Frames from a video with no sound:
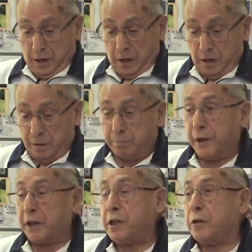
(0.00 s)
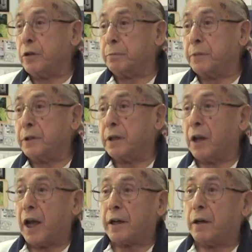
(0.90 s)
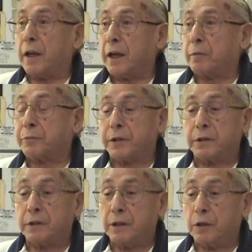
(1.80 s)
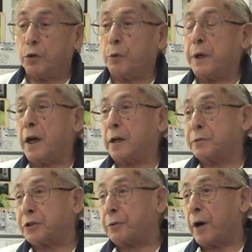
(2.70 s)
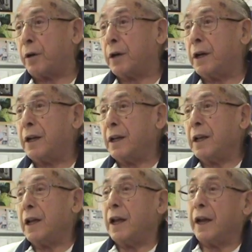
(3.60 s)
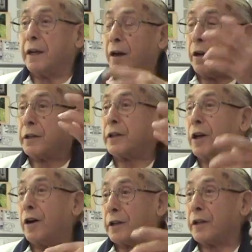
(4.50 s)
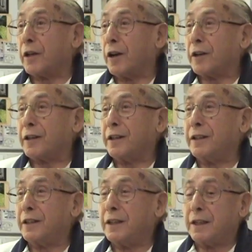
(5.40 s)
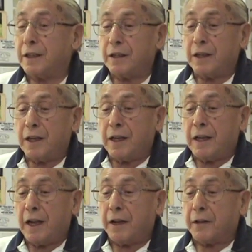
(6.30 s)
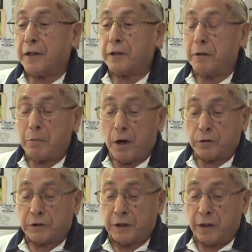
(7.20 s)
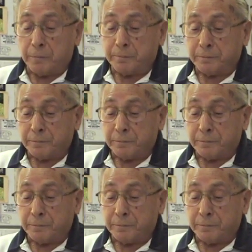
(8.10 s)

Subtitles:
Benny Goodman, Lionel Hampton, Louis Armstrong, and on and on and on. And then about a